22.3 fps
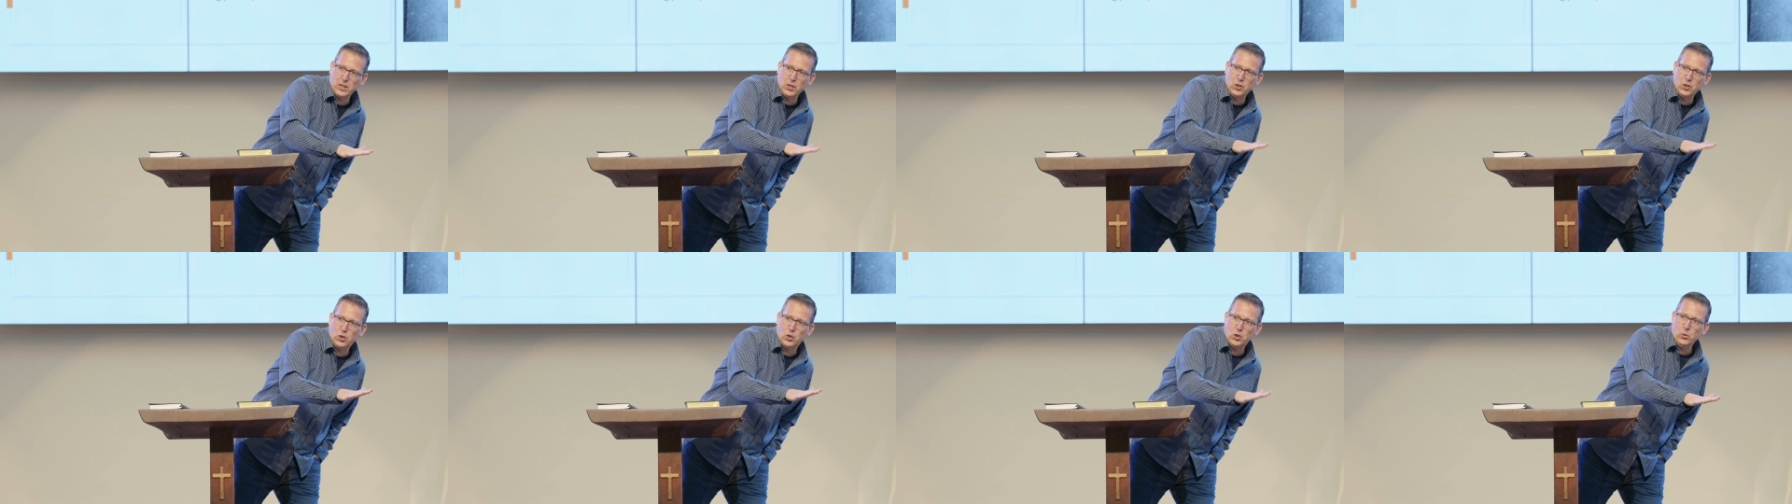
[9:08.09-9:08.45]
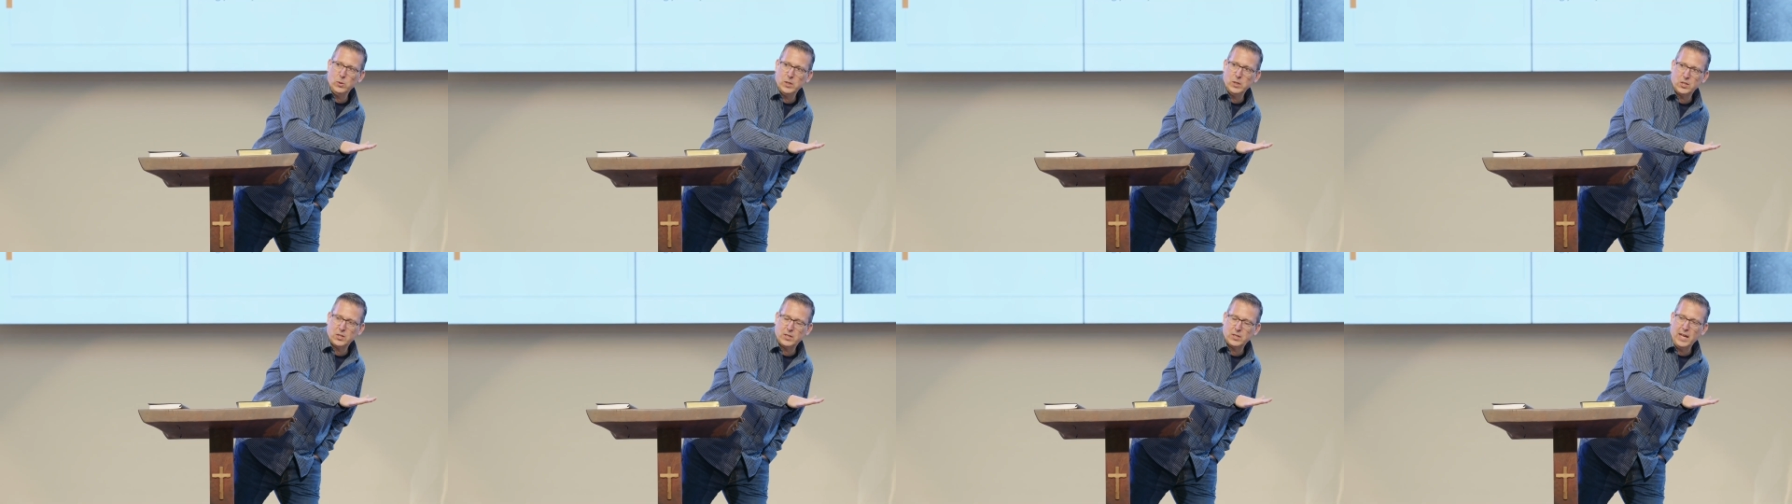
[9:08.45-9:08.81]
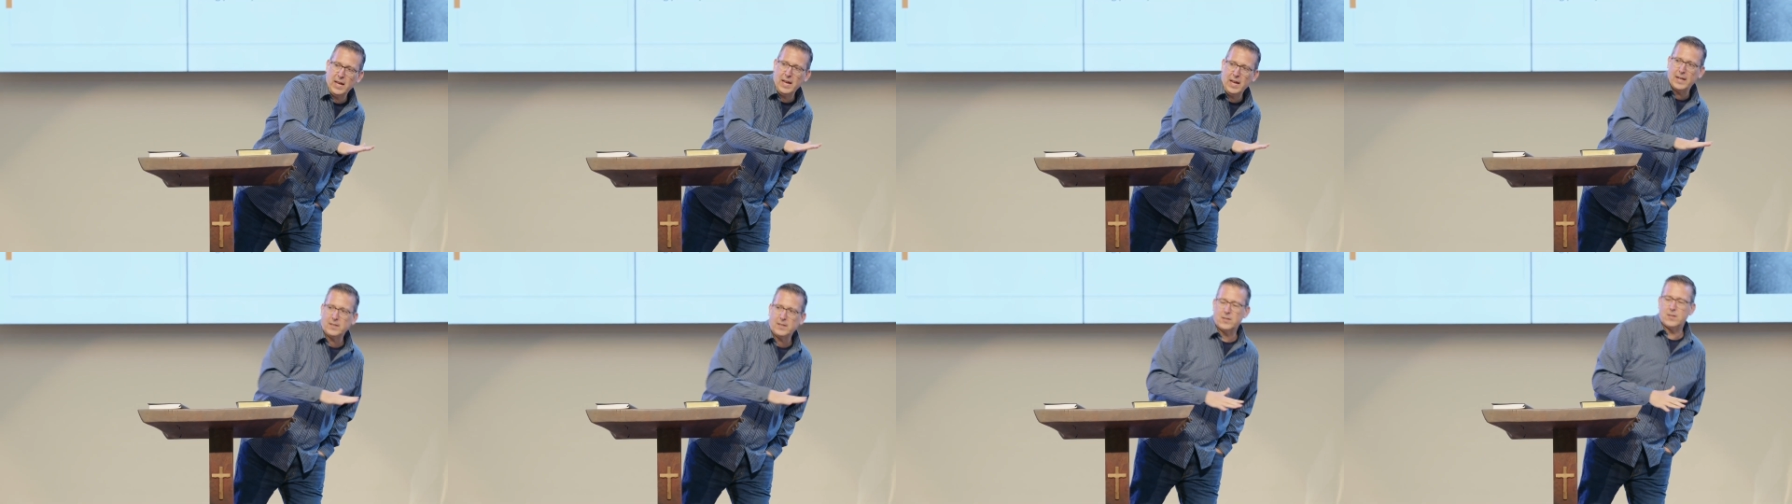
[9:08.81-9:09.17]
Jewish
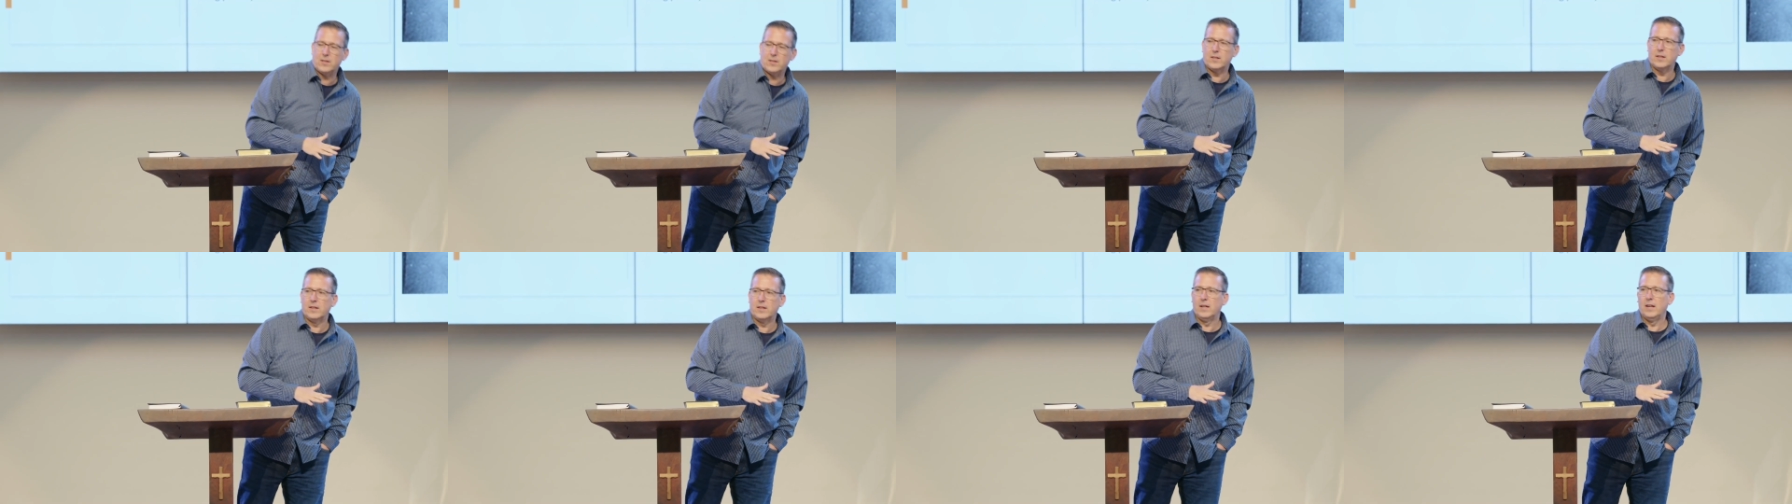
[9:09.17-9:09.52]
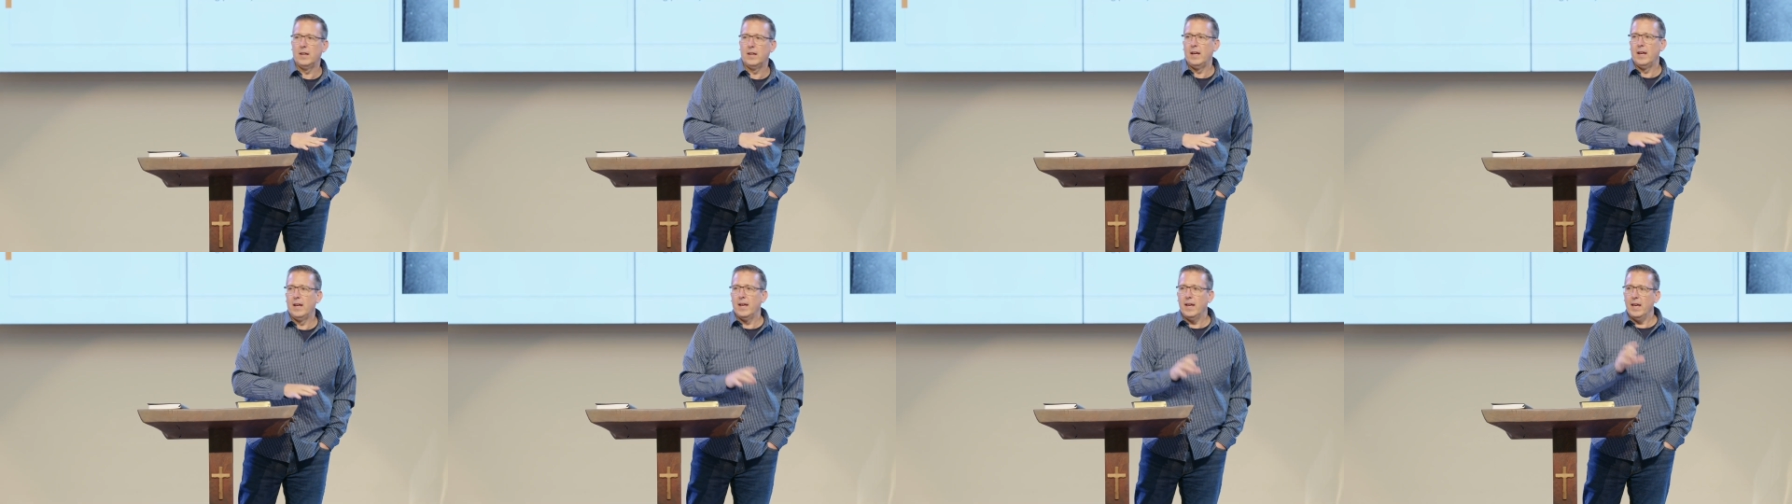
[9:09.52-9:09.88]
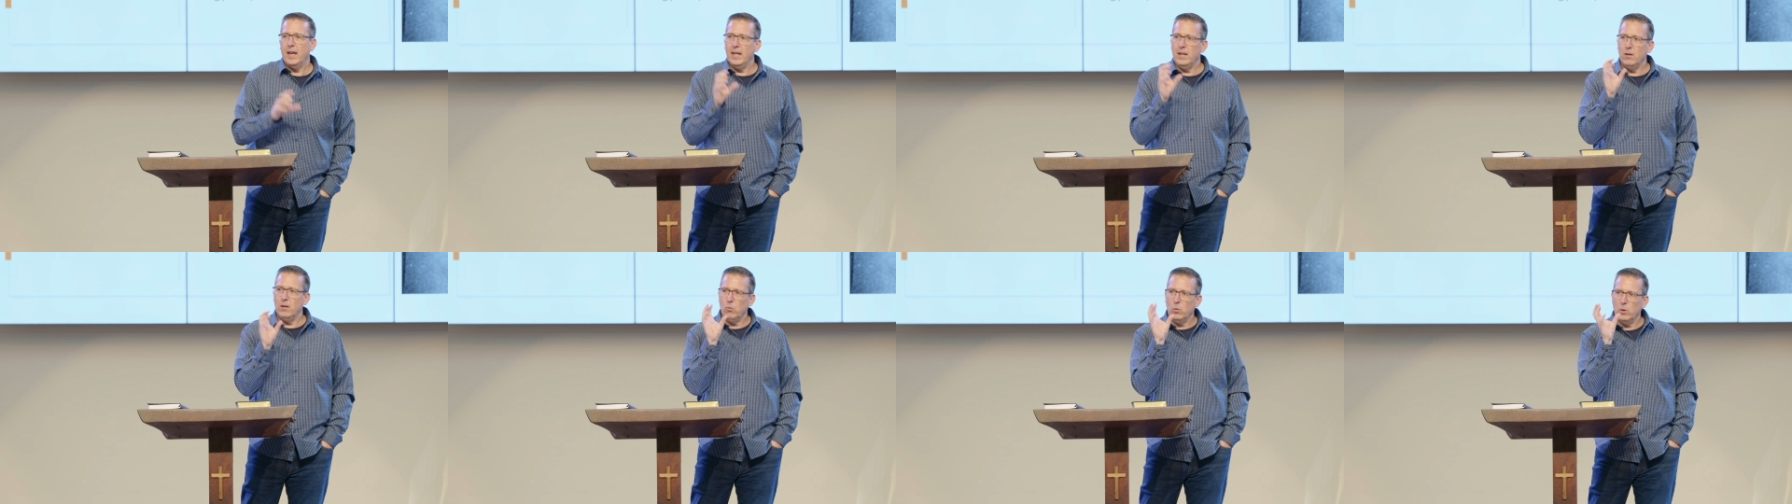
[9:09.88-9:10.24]
text,
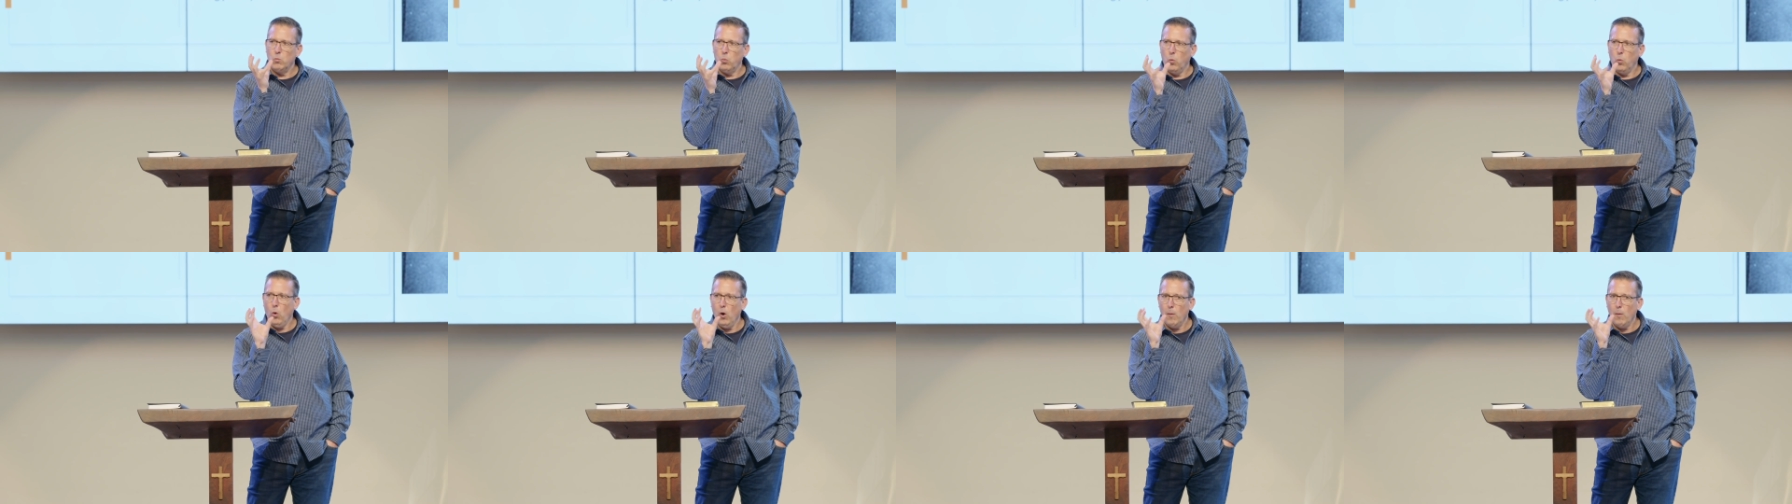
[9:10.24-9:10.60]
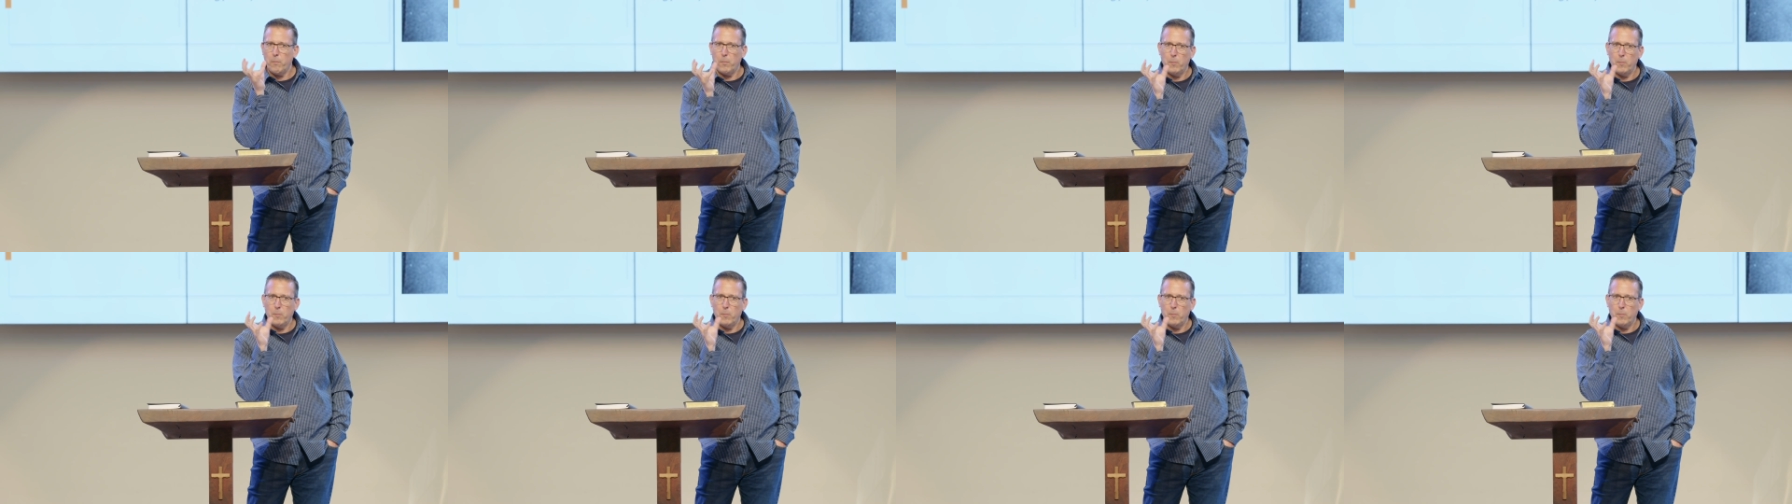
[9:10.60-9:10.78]
and it would warp